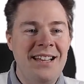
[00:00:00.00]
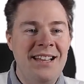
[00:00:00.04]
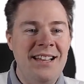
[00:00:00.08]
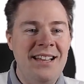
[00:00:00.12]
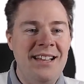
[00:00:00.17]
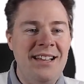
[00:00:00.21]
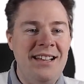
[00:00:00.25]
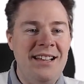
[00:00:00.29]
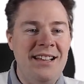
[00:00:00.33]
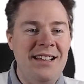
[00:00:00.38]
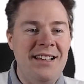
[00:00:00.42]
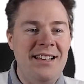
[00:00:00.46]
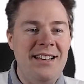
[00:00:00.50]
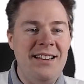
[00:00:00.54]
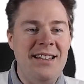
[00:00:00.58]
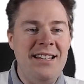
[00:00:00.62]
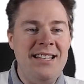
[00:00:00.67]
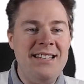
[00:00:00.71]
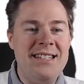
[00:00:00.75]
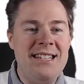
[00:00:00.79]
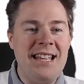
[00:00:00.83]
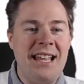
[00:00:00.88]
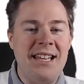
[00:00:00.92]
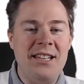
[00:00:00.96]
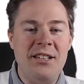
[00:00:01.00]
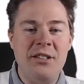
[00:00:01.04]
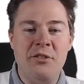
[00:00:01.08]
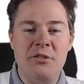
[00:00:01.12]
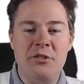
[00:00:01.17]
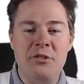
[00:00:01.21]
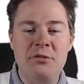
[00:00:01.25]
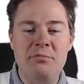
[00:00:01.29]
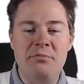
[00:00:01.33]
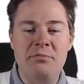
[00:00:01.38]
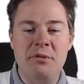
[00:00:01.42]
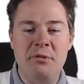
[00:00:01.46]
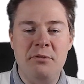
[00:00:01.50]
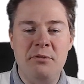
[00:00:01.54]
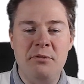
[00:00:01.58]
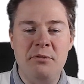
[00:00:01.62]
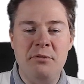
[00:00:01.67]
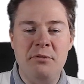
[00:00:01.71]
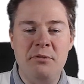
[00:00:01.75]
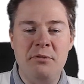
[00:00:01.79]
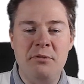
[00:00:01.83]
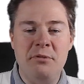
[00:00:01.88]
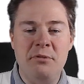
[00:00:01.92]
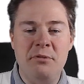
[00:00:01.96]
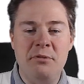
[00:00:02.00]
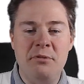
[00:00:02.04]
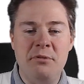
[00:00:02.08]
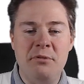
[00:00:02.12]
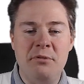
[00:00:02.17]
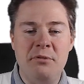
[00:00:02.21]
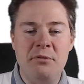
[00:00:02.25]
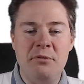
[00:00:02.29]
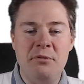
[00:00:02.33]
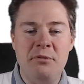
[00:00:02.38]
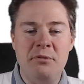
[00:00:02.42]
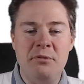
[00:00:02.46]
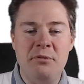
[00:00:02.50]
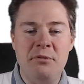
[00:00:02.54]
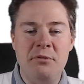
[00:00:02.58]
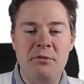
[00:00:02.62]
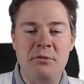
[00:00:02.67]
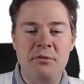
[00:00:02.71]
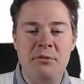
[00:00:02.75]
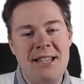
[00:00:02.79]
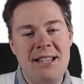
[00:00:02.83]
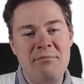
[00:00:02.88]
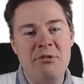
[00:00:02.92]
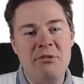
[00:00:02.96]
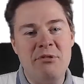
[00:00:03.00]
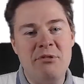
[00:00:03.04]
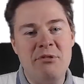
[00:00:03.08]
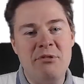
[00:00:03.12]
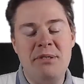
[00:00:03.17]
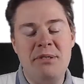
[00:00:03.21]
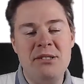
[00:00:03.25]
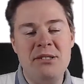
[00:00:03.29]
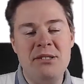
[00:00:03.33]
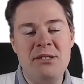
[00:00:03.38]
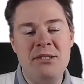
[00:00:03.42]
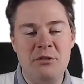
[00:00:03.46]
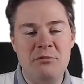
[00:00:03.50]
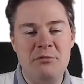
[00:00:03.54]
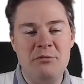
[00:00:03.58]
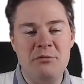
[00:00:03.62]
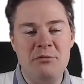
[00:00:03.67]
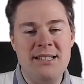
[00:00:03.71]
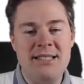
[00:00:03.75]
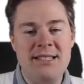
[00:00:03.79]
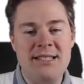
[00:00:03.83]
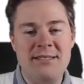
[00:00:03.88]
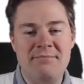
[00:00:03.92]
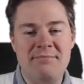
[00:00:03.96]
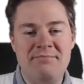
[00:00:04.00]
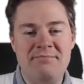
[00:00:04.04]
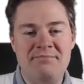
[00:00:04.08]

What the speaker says: Let's add a group. We add again the same group as always.